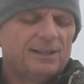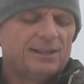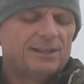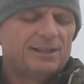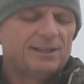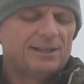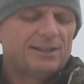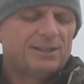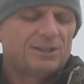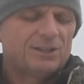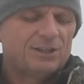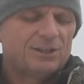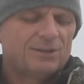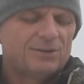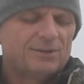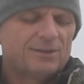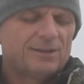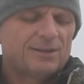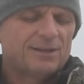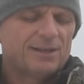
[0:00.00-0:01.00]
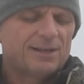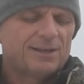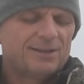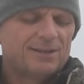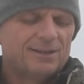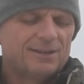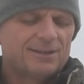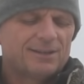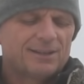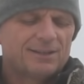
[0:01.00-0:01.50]
And like you, I do
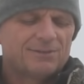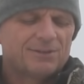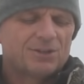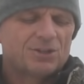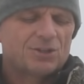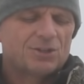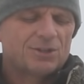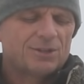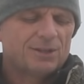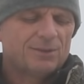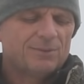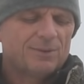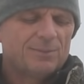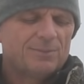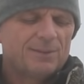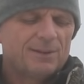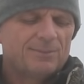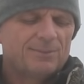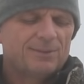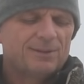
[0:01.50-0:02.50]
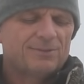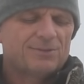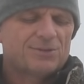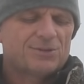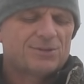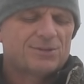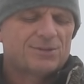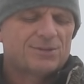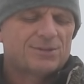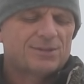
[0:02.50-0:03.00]
not give a shit what people have
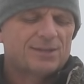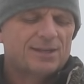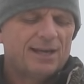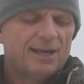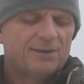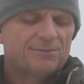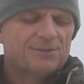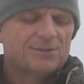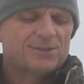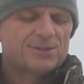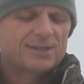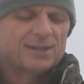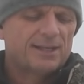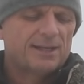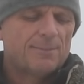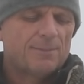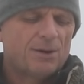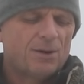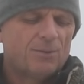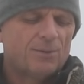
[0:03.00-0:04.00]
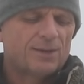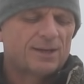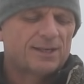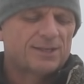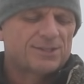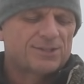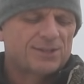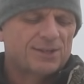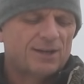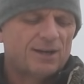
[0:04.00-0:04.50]
to say about what
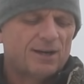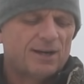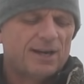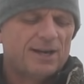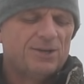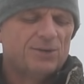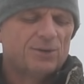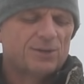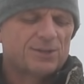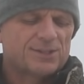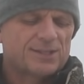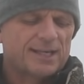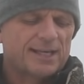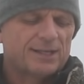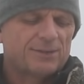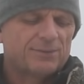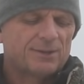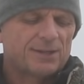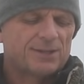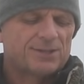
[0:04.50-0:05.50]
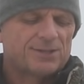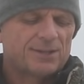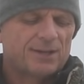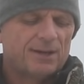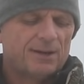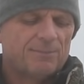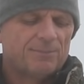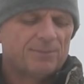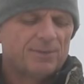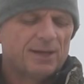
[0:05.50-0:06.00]
I saw. I know exactly what I
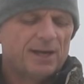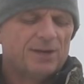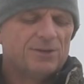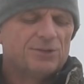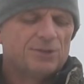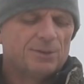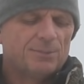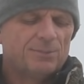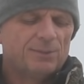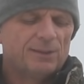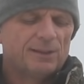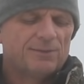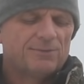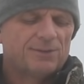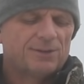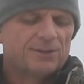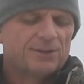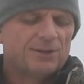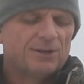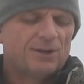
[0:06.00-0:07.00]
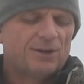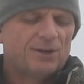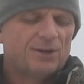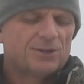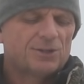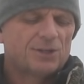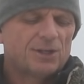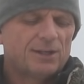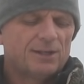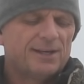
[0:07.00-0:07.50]
saw. I do believe that the
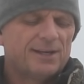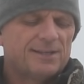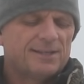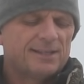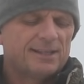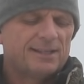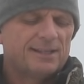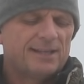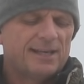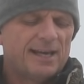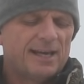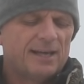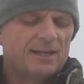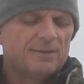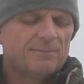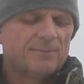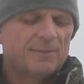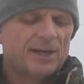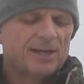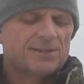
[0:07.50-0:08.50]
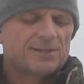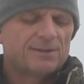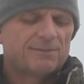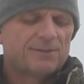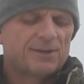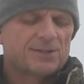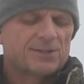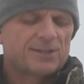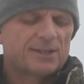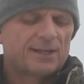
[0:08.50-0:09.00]
knowledge that I did gain as an
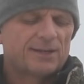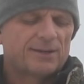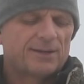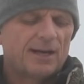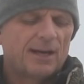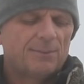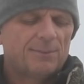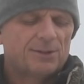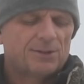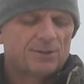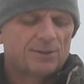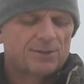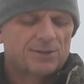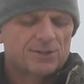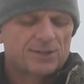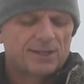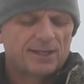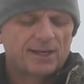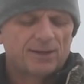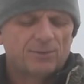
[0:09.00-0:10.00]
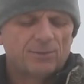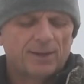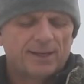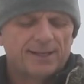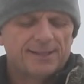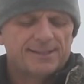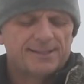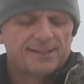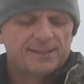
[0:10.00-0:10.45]
investigator helped me to understand what I'd